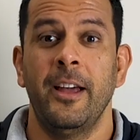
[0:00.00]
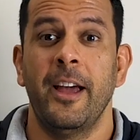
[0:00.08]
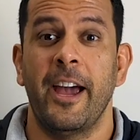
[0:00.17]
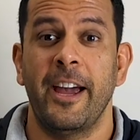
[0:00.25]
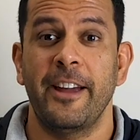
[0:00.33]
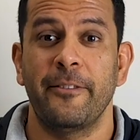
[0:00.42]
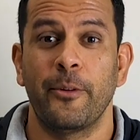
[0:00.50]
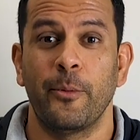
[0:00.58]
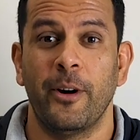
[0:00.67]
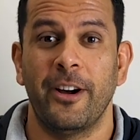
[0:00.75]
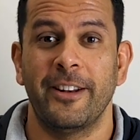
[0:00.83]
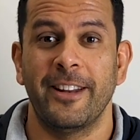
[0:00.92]
Hey
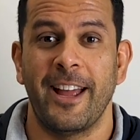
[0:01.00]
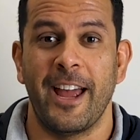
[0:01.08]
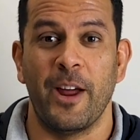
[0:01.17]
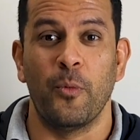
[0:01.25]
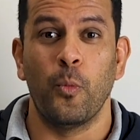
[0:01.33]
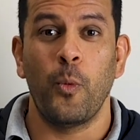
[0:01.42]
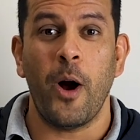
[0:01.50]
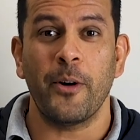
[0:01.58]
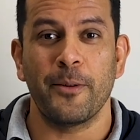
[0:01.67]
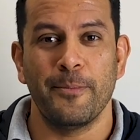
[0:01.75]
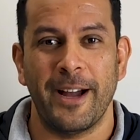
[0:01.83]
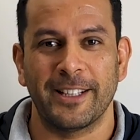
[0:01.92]
everyone, and
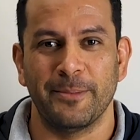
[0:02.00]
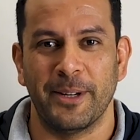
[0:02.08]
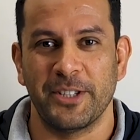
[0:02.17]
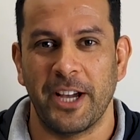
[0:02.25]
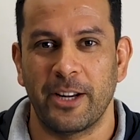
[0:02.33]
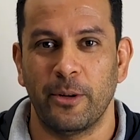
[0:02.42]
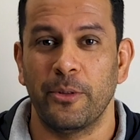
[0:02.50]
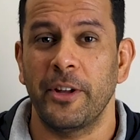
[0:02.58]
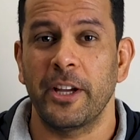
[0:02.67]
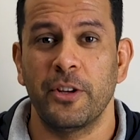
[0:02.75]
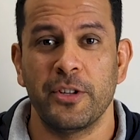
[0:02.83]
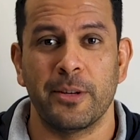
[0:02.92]
welcome back to my channel.
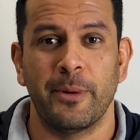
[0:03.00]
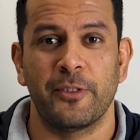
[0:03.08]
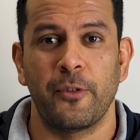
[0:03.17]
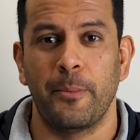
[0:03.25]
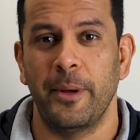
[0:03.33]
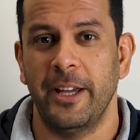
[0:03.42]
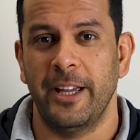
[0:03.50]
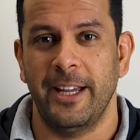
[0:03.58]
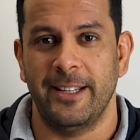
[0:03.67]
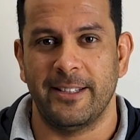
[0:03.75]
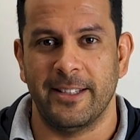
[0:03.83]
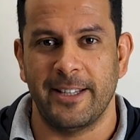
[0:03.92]
Thank you so much for being
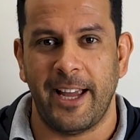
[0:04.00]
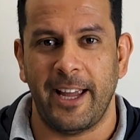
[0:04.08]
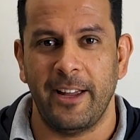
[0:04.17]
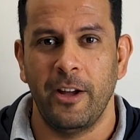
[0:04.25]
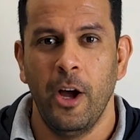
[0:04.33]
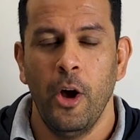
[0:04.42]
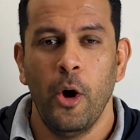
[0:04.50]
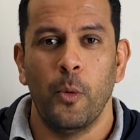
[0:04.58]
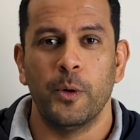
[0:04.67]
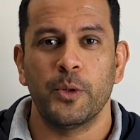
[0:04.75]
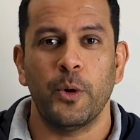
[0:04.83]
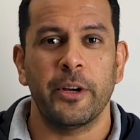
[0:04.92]
here today.
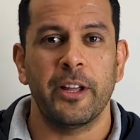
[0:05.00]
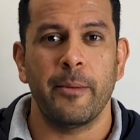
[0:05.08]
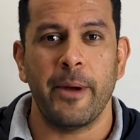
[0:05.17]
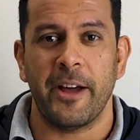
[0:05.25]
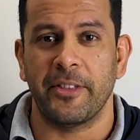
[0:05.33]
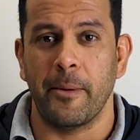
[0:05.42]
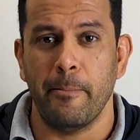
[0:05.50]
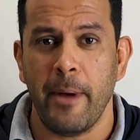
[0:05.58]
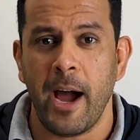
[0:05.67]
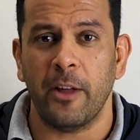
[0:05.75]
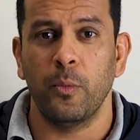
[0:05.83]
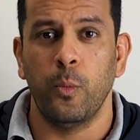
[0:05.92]
We're talking about the
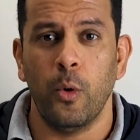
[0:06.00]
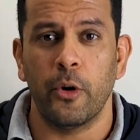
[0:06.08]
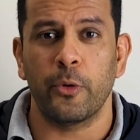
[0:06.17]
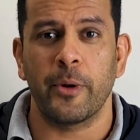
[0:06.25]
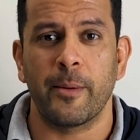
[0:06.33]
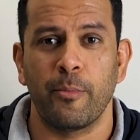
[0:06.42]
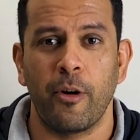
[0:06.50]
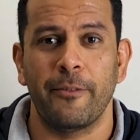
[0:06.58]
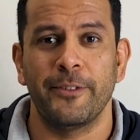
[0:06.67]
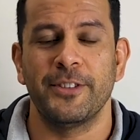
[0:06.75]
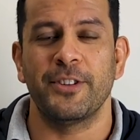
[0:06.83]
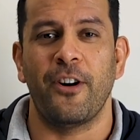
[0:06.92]
mouth-watering
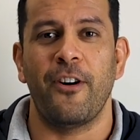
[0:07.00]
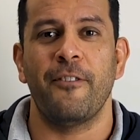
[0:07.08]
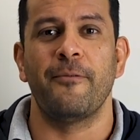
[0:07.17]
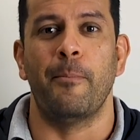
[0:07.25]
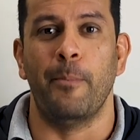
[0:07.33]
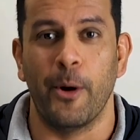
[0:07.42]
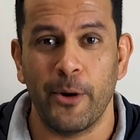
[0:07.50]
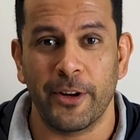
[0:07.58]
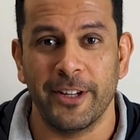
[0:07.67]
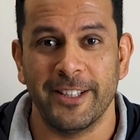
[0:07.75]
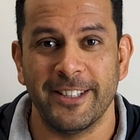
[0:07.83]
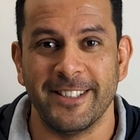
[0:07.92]
profits of
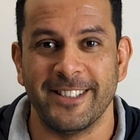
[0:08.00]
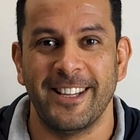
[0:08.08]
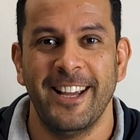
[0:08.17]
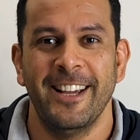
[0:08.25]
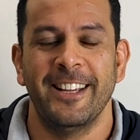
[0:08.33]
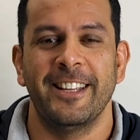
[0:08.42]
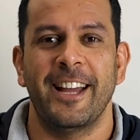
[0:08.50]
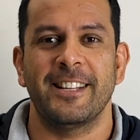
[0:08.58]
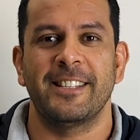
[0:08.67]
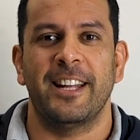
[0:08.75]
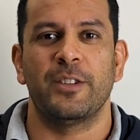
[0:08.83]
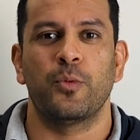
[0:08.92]
burgers. Yes,
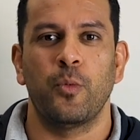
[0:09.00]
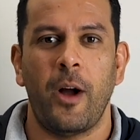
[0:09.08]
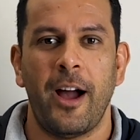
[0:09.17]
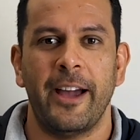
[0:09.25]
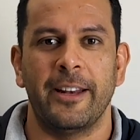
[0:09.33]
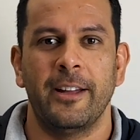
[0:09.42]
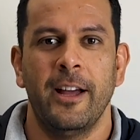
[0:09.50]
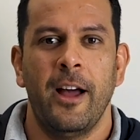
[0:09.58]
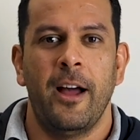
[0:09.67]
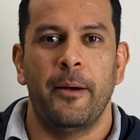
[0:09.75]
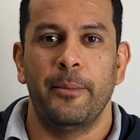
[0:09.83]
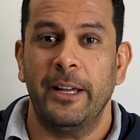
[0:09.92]
that's right.
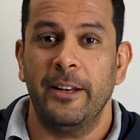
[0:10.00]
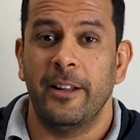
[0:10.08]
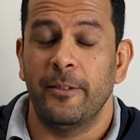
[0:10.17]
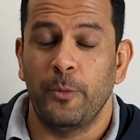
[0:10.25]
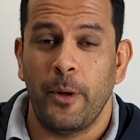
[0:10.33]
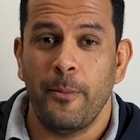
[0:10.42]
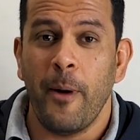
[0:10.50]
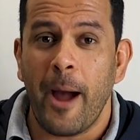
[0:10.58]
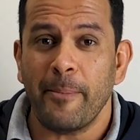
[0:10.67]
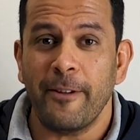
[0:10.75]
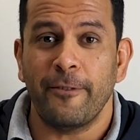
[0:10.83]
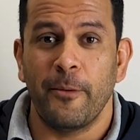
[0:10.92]
I mean, we
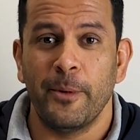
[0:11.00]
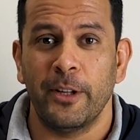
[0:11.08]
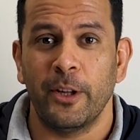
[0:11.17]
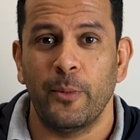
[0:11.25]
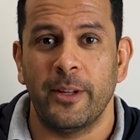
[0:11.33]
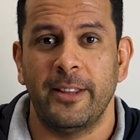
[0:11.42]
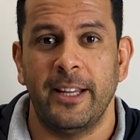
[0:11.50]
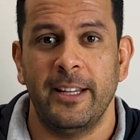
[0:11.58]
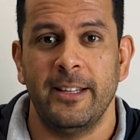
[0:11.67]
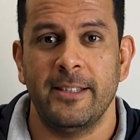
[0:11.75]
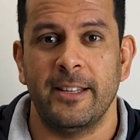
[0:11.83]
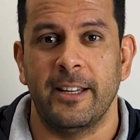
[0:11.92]
might be familiar with
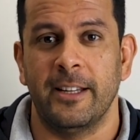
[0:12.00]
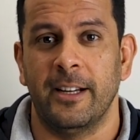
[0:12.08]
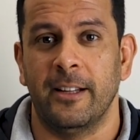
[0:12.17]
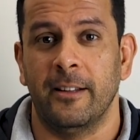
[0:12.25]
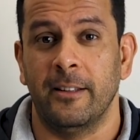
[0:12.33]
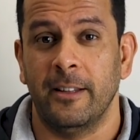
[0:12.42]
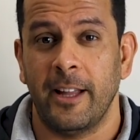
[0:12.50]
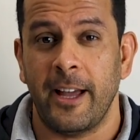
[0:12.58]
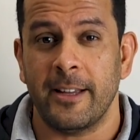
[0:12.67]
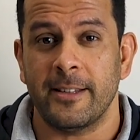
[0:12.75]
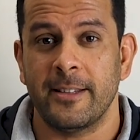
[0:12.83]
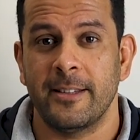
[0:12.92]
these in a
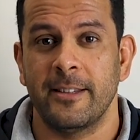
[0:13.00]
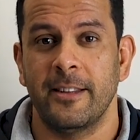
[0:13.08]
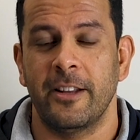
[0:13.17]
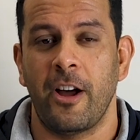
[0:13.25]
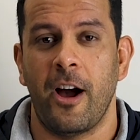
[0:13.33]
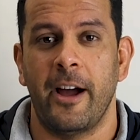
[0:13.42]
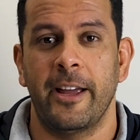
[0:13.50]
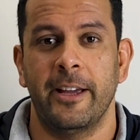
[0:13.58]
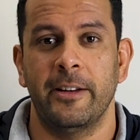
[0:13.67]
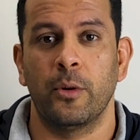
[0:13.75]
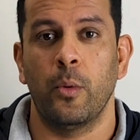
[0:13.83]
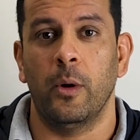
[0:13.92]
less than
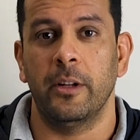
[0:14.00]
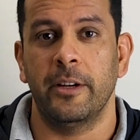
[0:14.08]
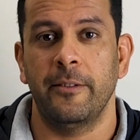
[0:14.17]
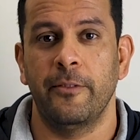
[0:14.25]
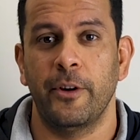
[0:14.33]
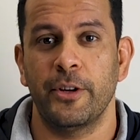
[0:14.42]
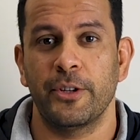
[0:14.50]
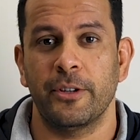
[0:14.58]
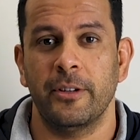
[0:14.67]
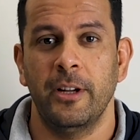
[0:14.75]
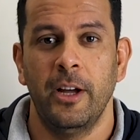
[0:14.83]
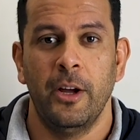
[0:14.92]
high-end quality
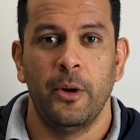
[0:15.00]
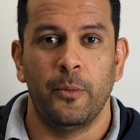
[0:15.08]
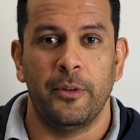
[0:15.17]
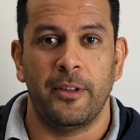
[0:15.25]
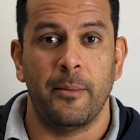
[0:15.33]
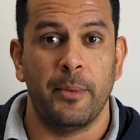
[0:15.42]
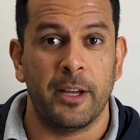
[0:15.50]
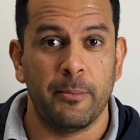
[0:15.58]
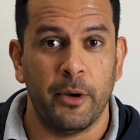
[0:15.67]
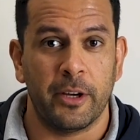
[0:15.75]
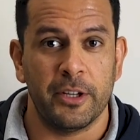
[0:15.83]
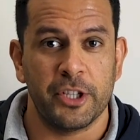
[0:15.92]
version with your big
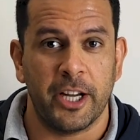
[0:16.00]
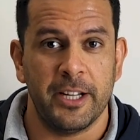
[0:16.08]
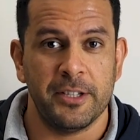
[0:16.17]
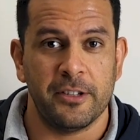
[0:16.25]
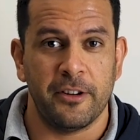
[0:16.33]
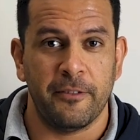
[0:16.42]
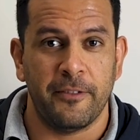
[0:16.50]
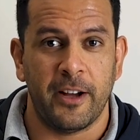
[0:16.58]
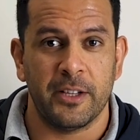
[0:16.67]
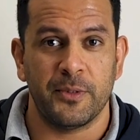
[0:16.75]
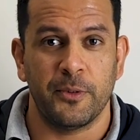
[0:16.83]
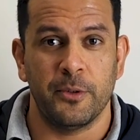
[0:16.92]
burger chains and your
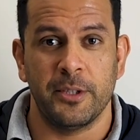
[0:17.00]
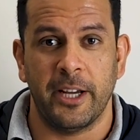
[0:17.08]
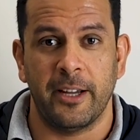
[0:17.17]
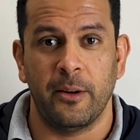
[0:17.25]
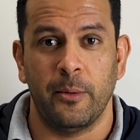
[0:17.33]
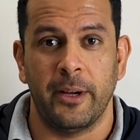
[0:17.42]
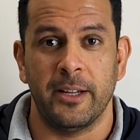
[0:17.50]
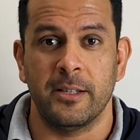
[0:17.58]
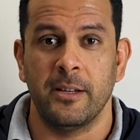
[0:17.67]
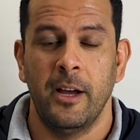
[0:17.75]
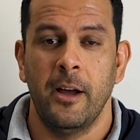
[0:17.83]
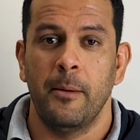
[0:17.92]
fast food takeaways.
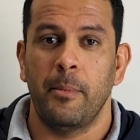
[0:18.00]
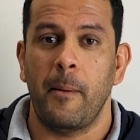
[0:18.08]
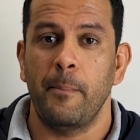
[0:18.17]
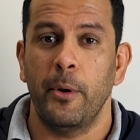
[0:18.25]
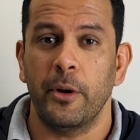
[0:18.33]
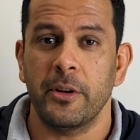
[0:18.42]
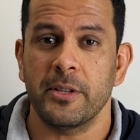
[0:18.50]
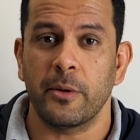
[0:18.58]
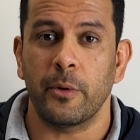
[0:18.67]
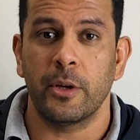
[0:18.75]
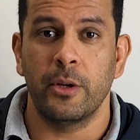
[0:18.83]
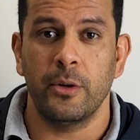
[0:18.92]
But burgers
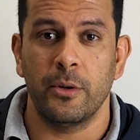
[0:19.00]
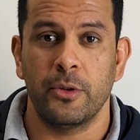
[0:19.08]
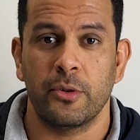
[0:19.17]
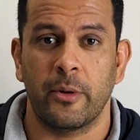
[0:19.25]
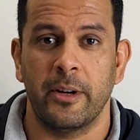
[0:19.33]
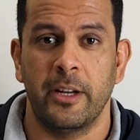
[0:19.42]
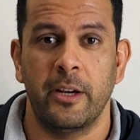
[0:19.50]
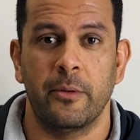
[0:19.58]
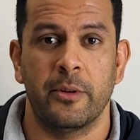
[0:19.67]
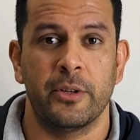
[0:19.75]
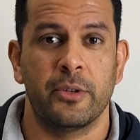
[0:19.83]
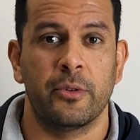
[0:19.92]
are a huge trend here
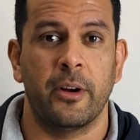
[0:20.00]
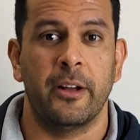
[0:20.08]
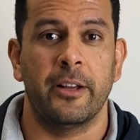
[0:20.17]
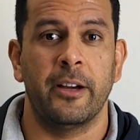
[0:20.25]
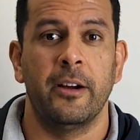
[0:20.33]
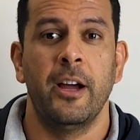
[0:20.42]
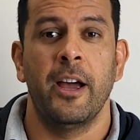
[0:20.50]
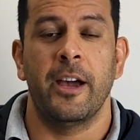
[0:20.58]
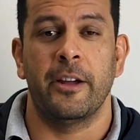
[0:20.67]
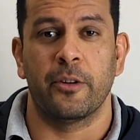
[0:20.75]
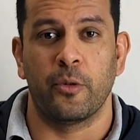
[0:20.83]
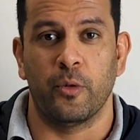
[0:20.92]
in Australia
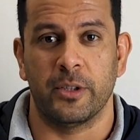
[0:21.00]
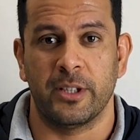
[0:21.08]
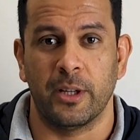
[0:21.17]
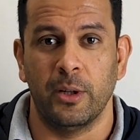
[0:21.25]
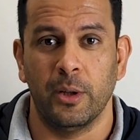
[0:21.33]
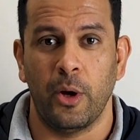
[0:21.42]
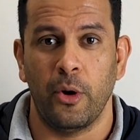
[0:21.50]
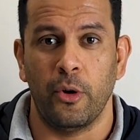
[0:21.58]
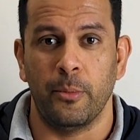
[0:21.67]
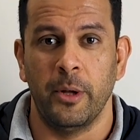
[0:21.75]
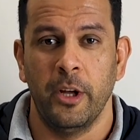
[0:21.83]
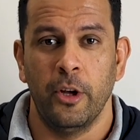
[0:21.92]
and across the
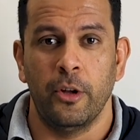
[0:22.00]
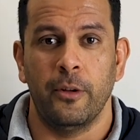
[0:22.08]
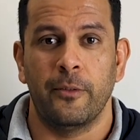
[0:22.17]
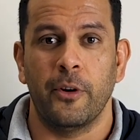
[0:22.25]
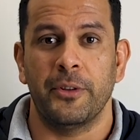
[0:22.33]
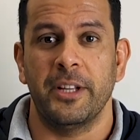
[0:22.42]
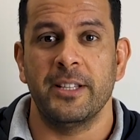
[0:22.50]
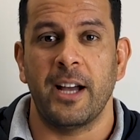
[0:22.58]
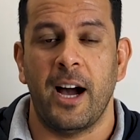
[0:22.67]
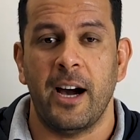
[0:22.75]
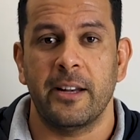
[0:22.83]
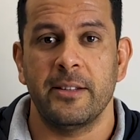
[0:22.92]
globe. You've got these
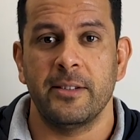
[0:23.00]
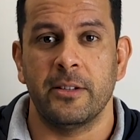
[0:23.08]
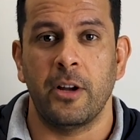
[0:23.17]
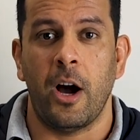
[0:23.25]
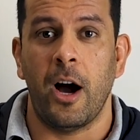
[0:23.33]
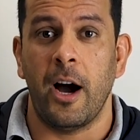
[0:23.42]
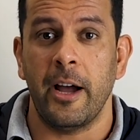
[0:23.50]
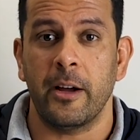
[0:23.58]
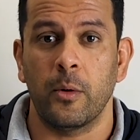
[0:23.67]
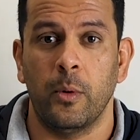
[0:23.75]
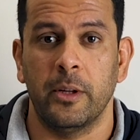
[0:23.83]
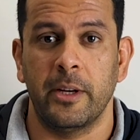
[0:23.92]
artisan higher
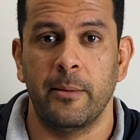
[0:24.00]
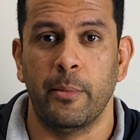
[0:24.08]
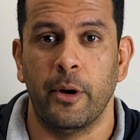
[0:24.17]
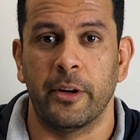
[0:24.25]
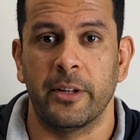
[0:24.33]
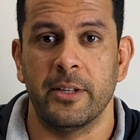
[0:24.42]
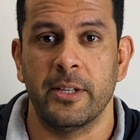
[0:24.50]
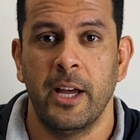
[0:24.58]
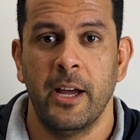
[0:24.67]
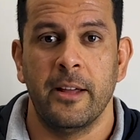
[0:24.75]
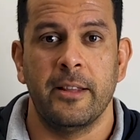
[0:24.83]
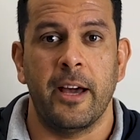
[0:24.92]
quality burgers
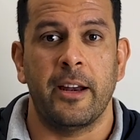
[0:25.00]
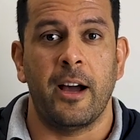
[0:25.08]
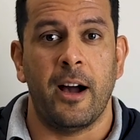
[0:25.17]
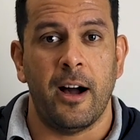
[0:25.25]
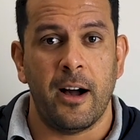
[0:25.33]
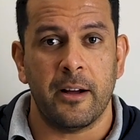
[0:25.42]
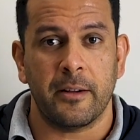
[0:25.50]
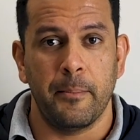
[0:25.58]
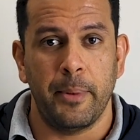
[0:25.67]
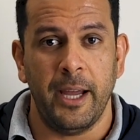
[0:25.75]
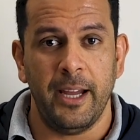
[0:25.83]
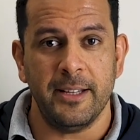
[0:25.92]
that are
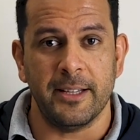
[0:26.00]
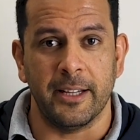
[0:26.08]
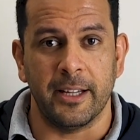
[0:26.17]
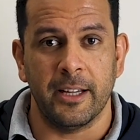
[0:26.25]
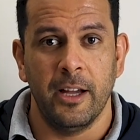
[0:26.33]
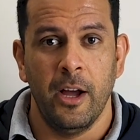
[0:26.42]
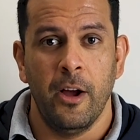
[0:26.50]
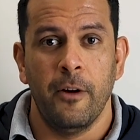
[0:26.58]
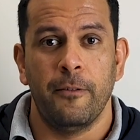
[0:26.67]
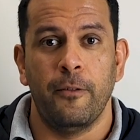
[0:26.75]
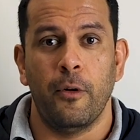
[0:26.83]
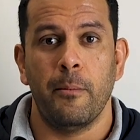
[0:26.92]
competing
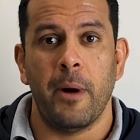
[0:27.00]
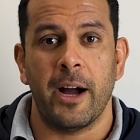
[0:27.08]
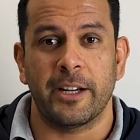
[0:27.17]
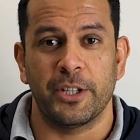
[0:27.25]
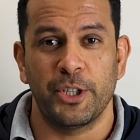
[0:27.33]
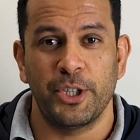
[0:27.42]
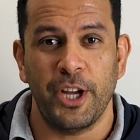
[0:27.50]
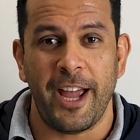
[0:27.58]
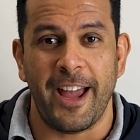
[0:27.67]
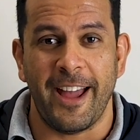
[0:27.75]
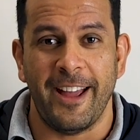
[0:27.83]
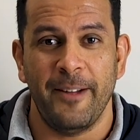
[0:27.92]
for market
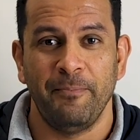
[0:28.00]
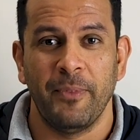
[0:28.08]
share